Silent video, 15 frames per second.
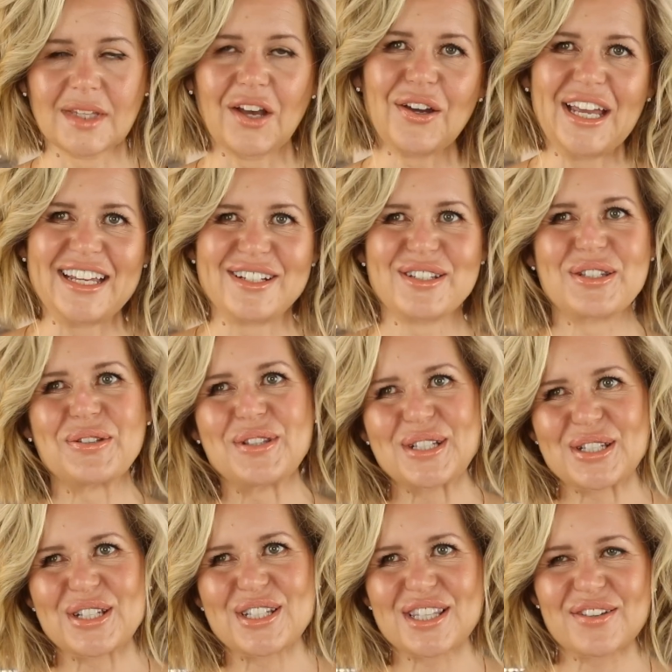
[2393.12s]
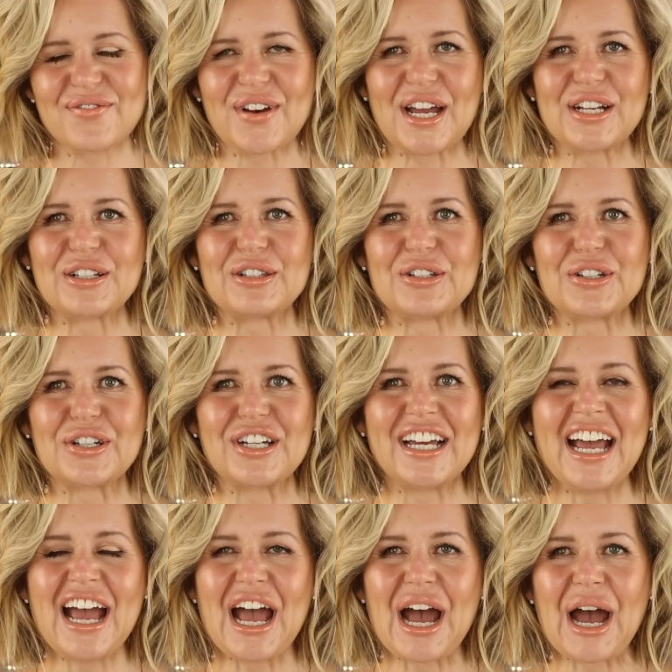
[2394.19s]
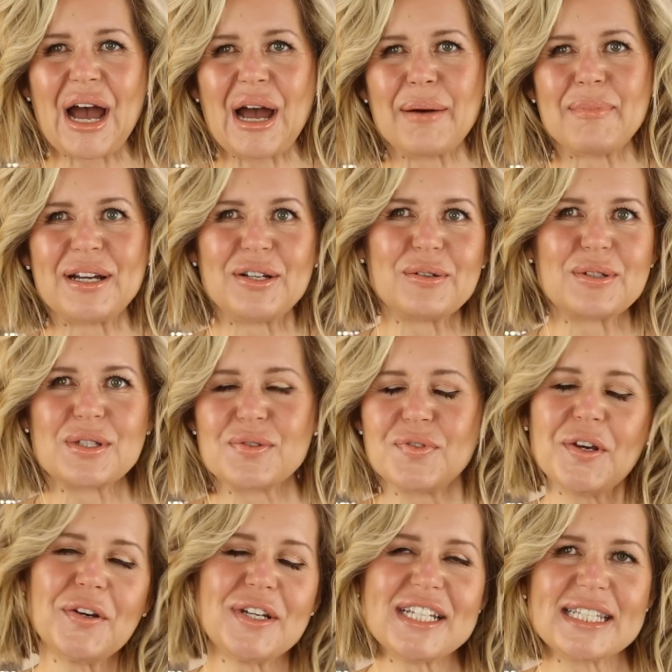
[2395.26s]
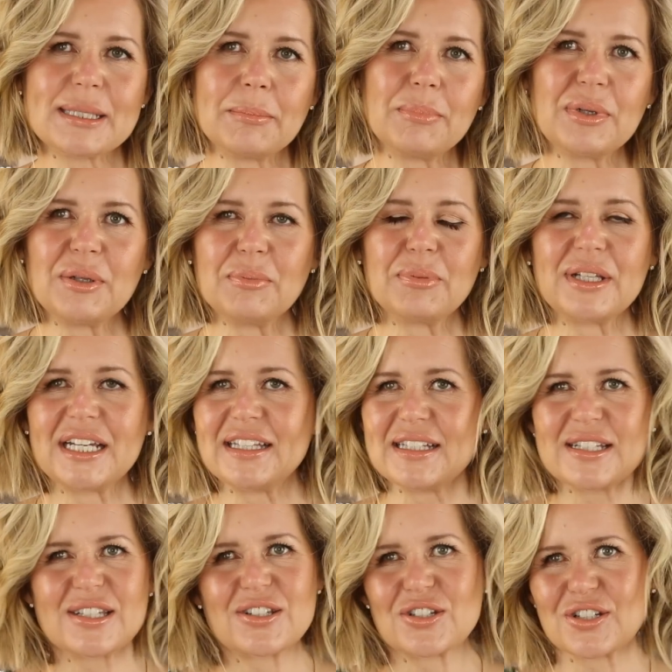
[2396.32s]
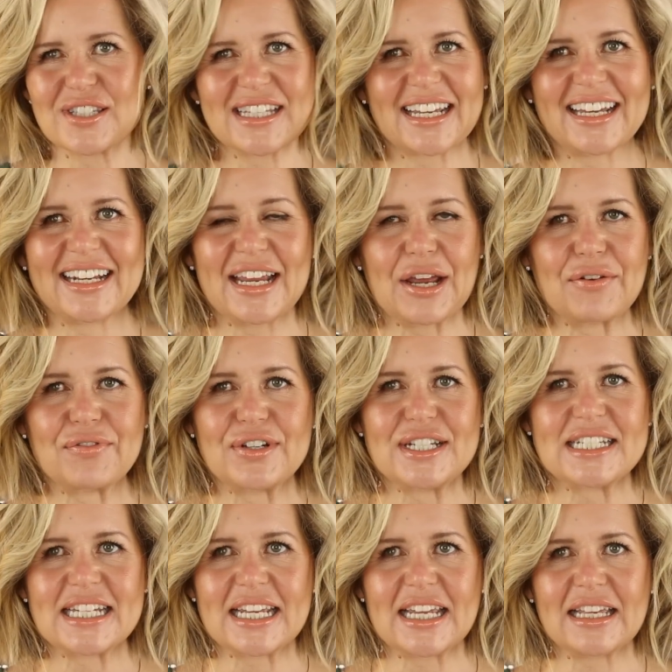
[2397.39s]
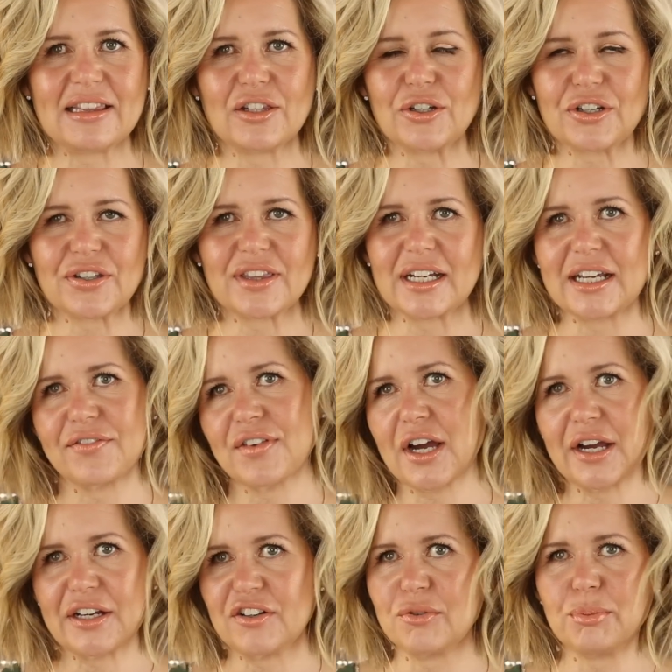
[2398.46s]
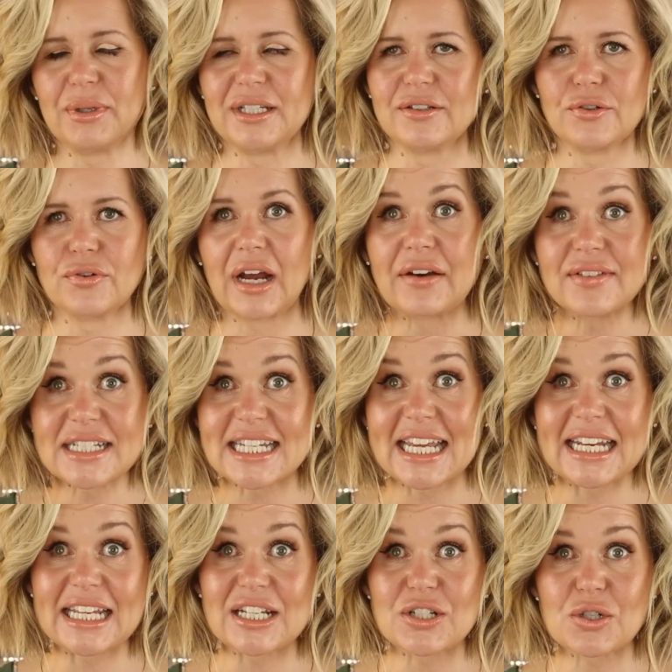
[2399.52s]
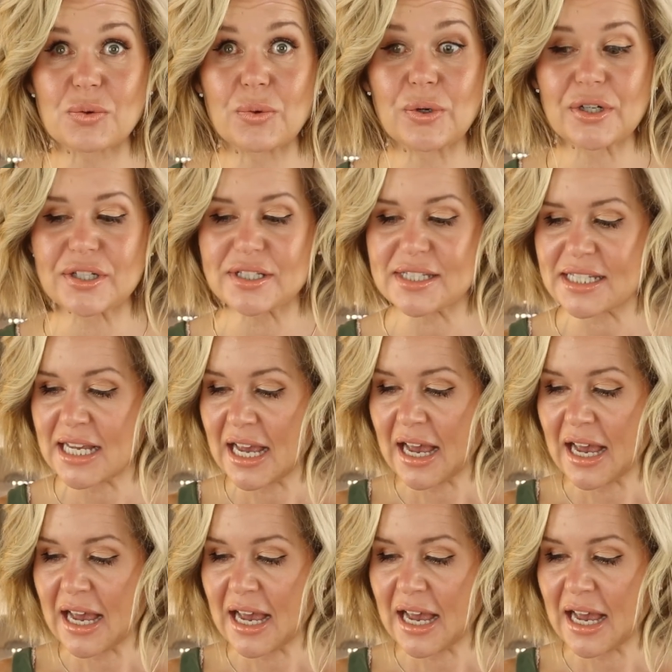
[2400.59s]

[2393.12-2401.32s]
Okay, so this is the final look. I know it's very simple and plain. This is just like an everyday look that I've kind of been gravitating towards.